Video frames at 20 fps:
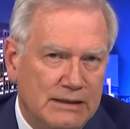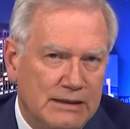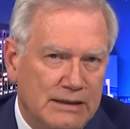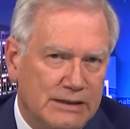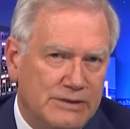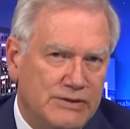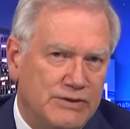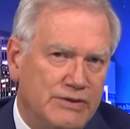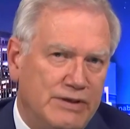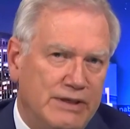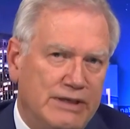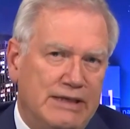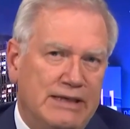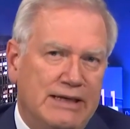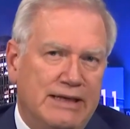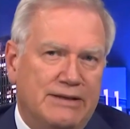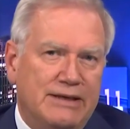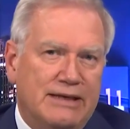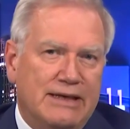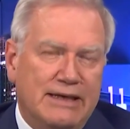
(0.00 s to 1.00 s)
Now to yet
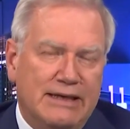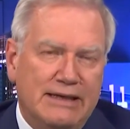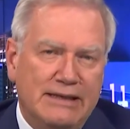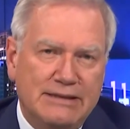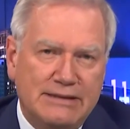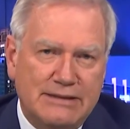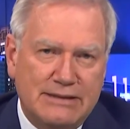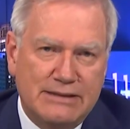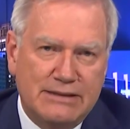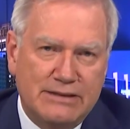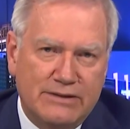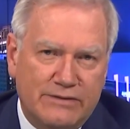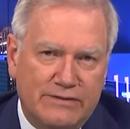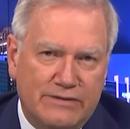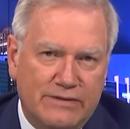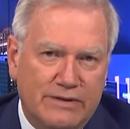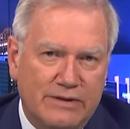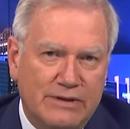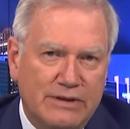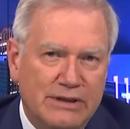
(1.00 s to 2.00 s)
another case
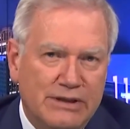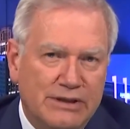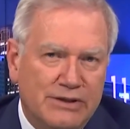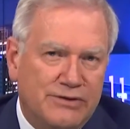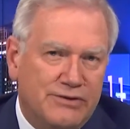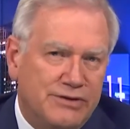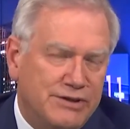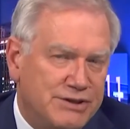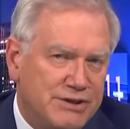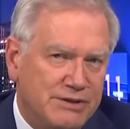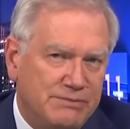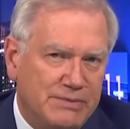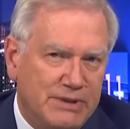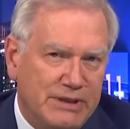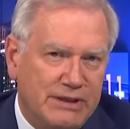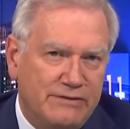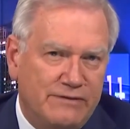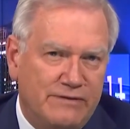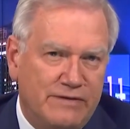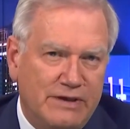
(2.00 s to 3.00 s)
of a Christian
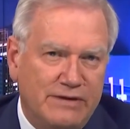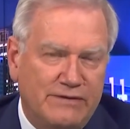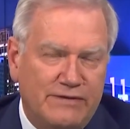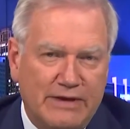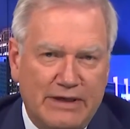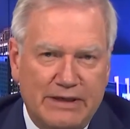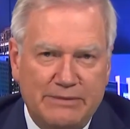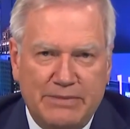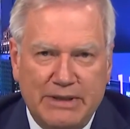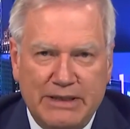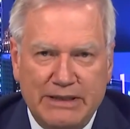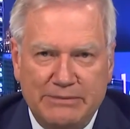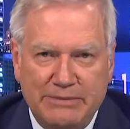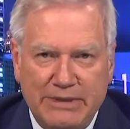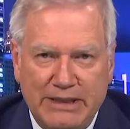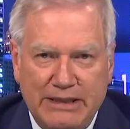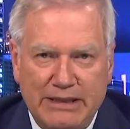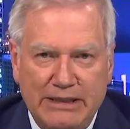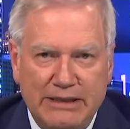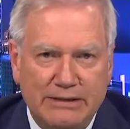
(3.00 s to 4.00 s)
being vilified by the
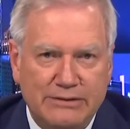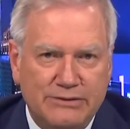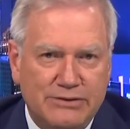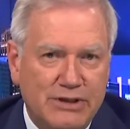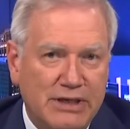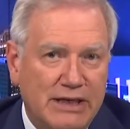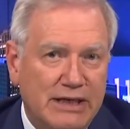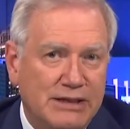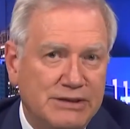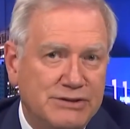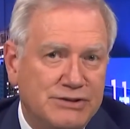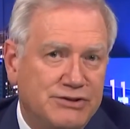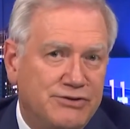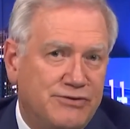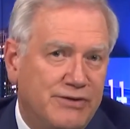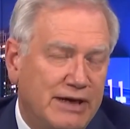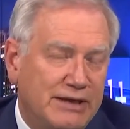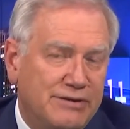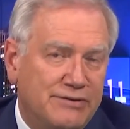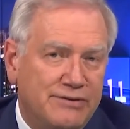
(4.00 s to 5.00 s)
media, charged,
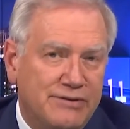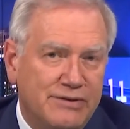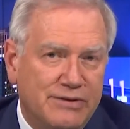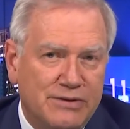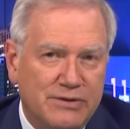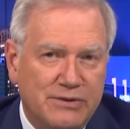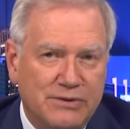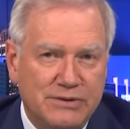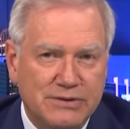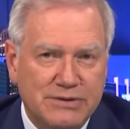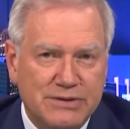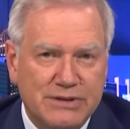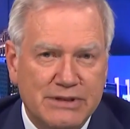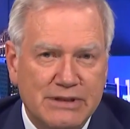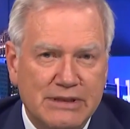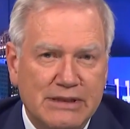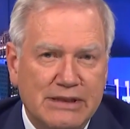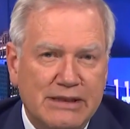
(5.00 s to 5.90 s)
dragged through the courts,